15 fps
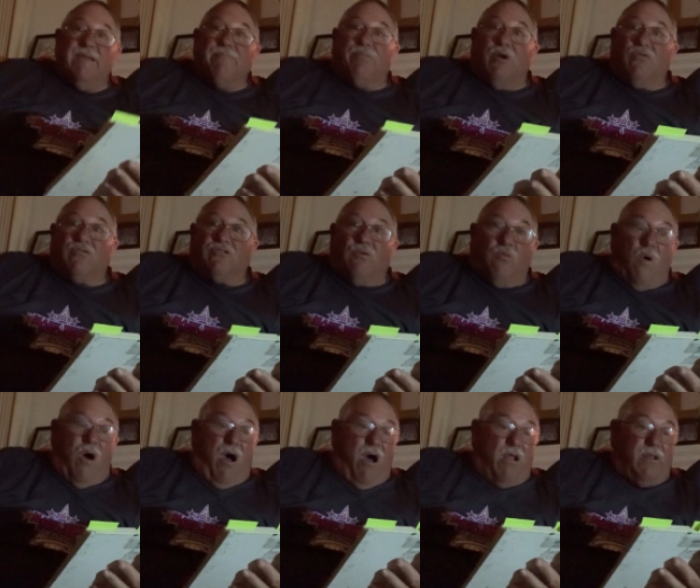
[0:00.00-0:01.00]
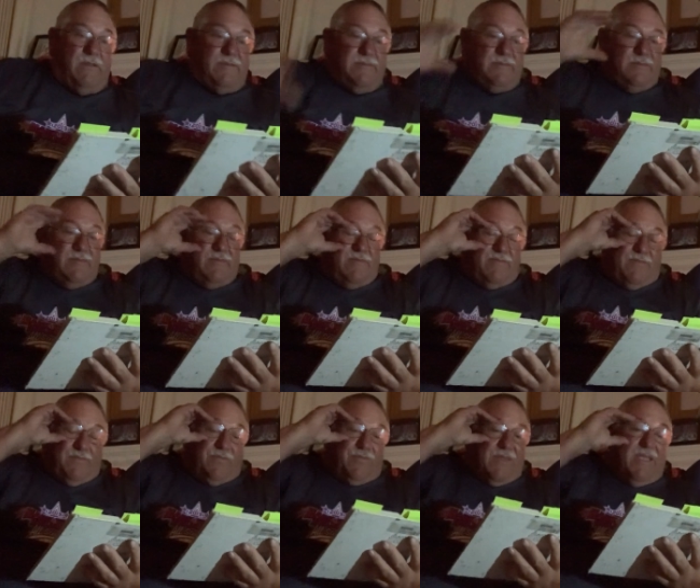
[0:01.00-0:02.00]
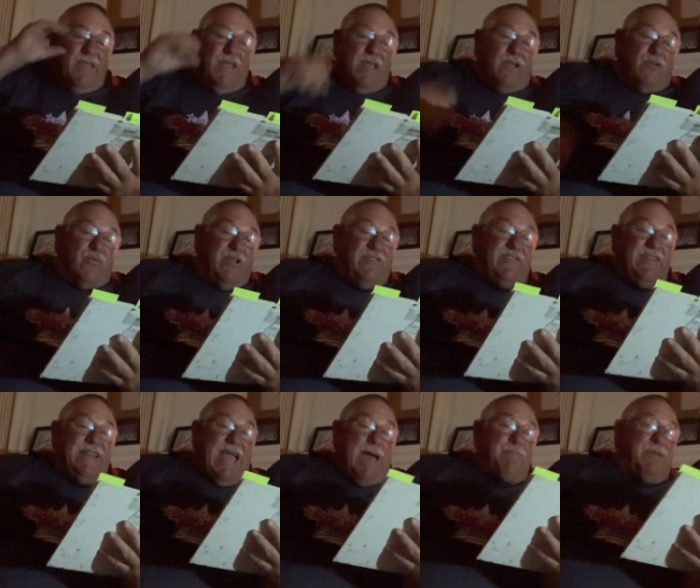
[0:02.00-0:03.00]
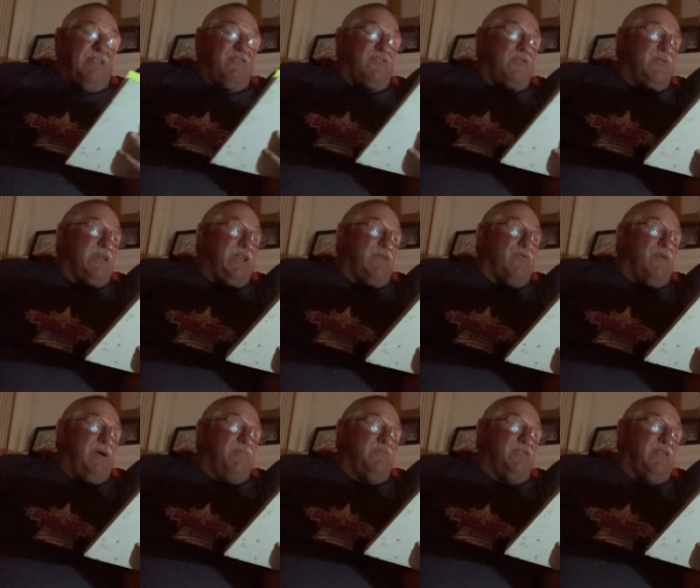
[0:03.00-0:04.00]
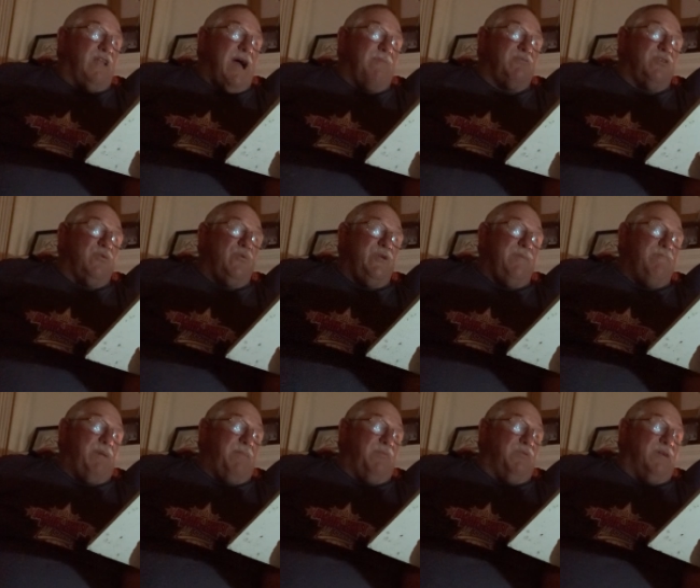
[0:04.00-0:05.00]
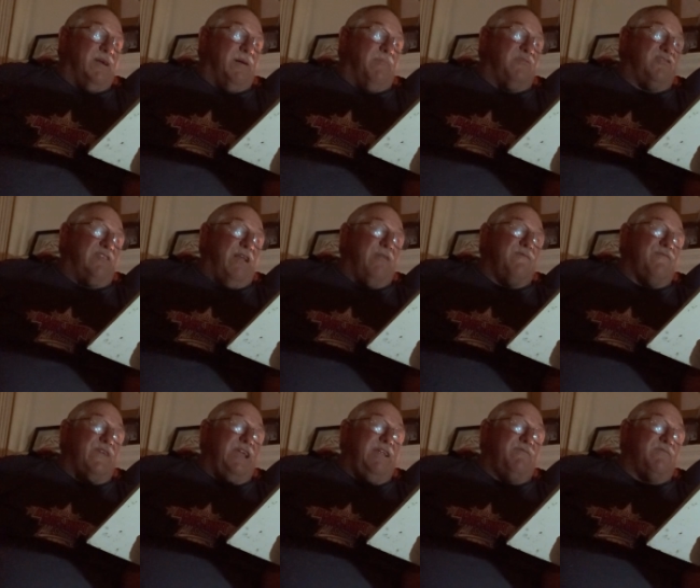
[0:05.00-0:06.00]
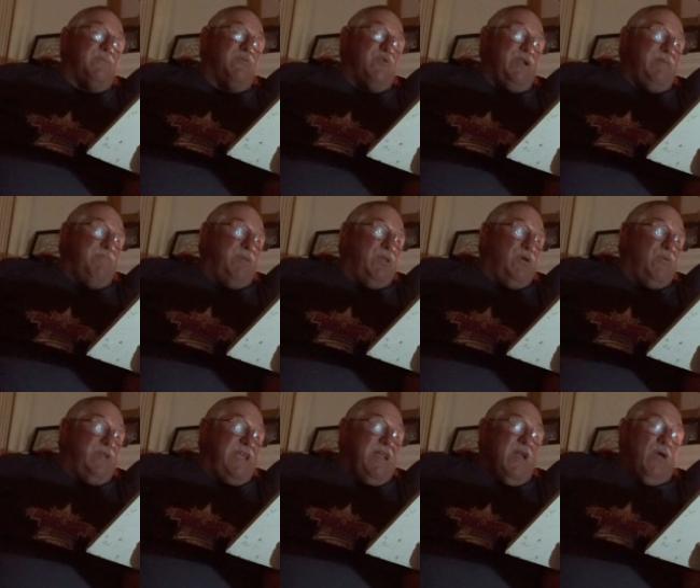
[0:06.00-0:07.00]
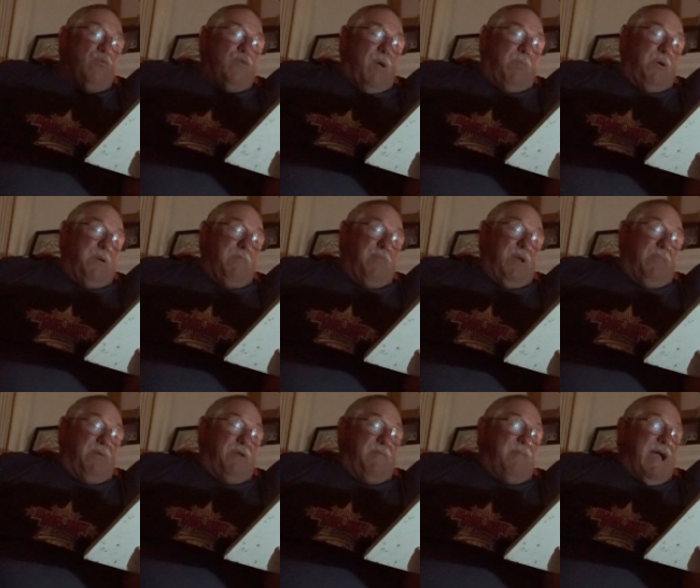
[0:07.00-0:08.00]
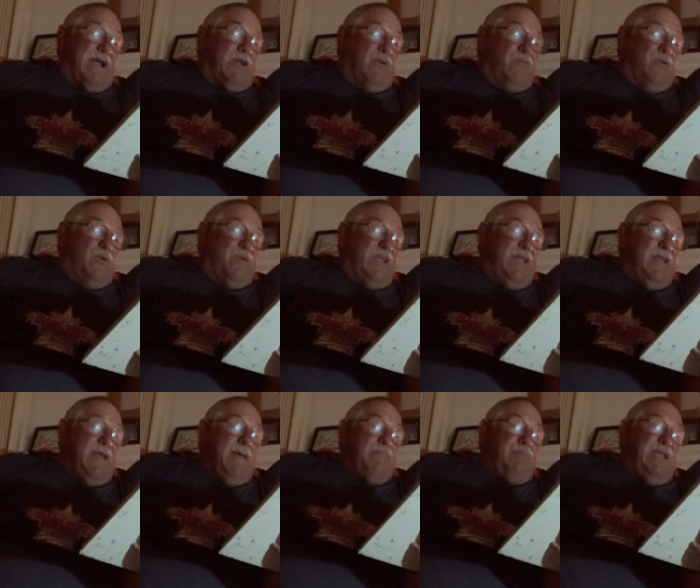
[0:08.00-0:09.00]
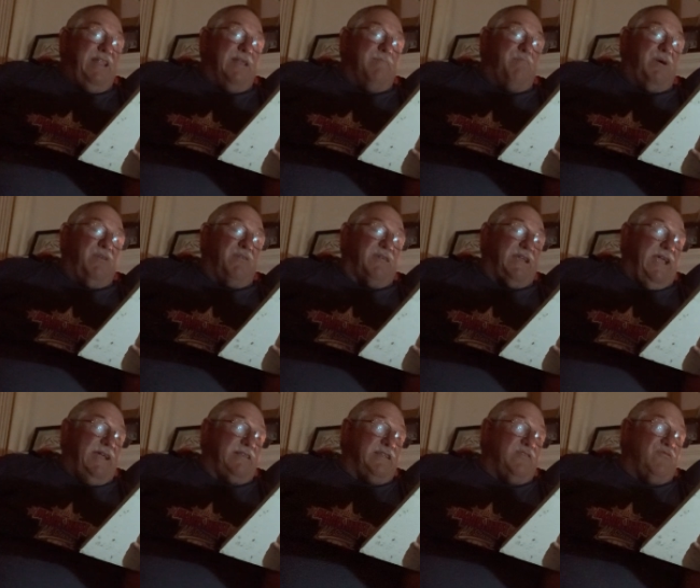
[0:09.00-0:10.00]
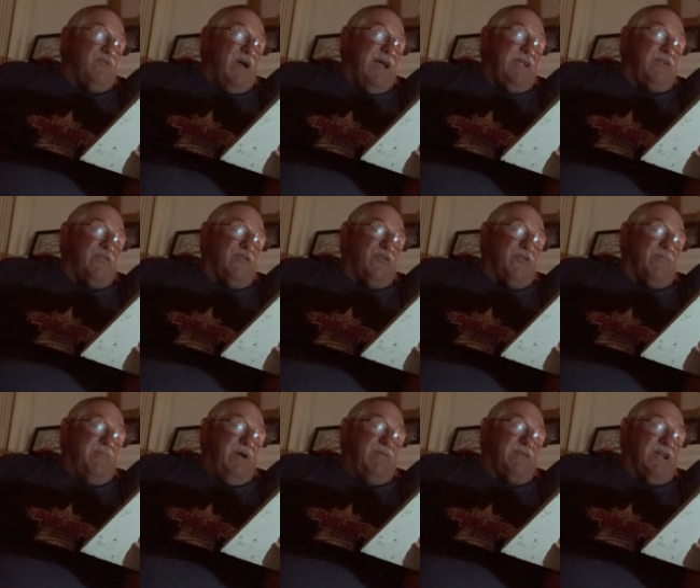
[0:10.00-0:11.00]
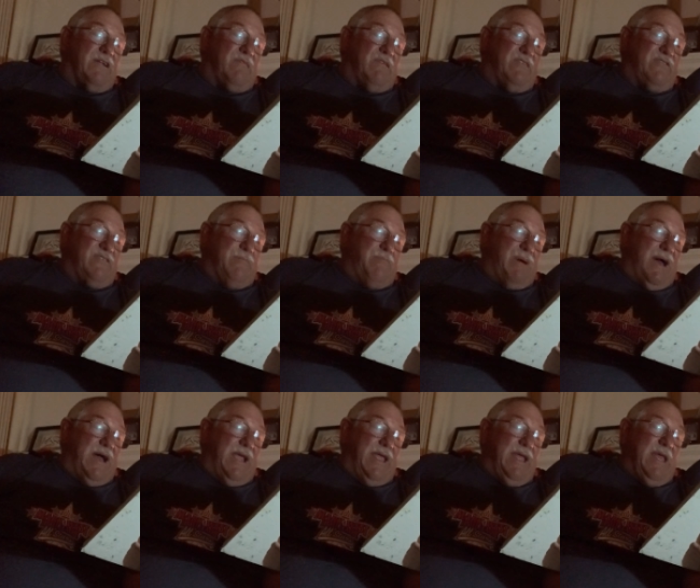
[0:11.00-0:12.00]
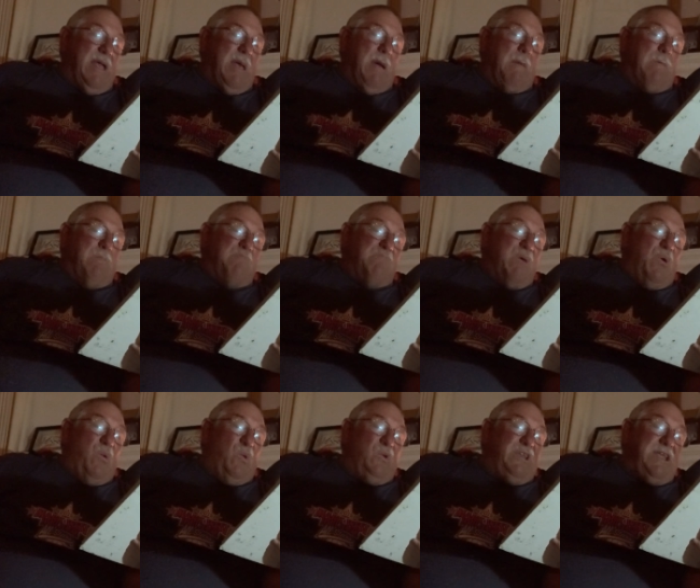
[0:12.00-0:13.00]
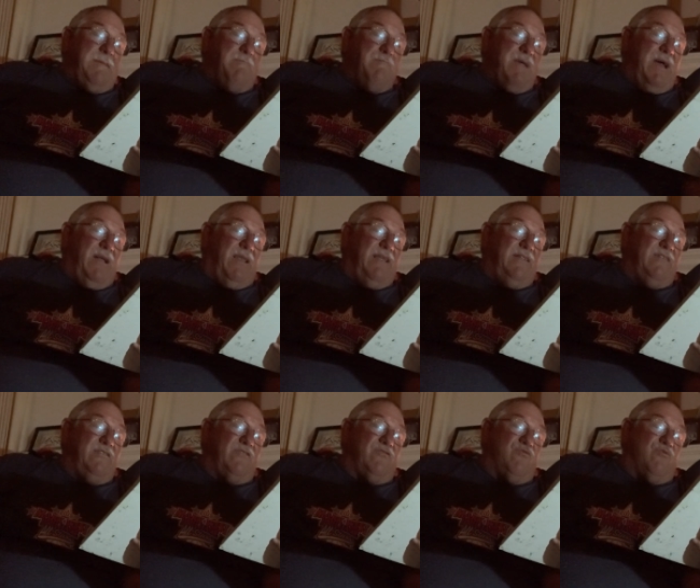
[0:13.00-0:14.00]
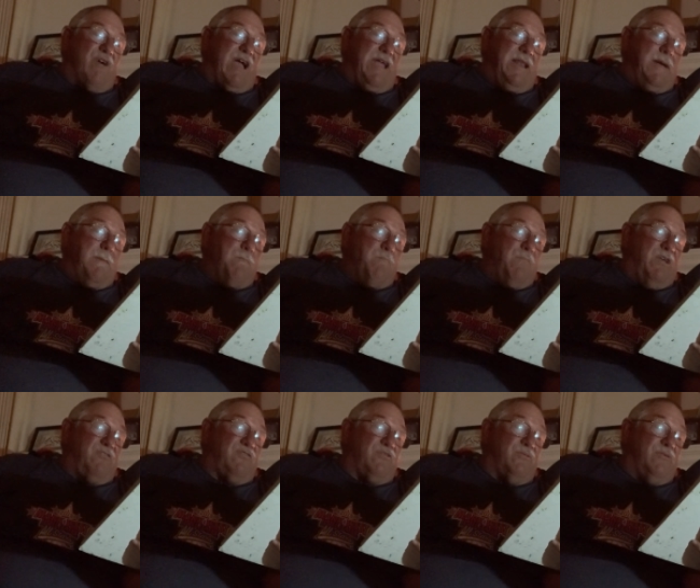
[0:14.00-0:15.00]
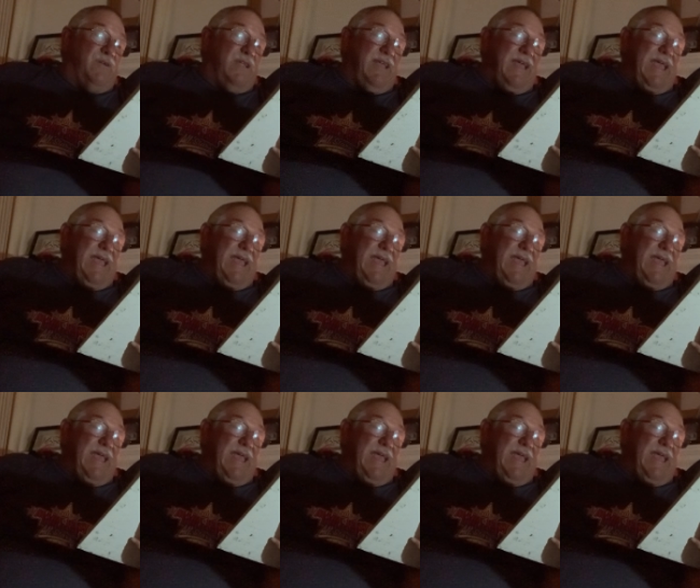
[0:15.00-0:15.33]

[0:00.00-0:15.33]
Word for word: it broke the wall greasy napkins, cookie crumbs, globs of gooey bubblegum, cellophane from green bologna, rubbery blubbery macaroni, peanut butter caked in dry curdled milk and crescent pie, moldy melons, dried up mustard,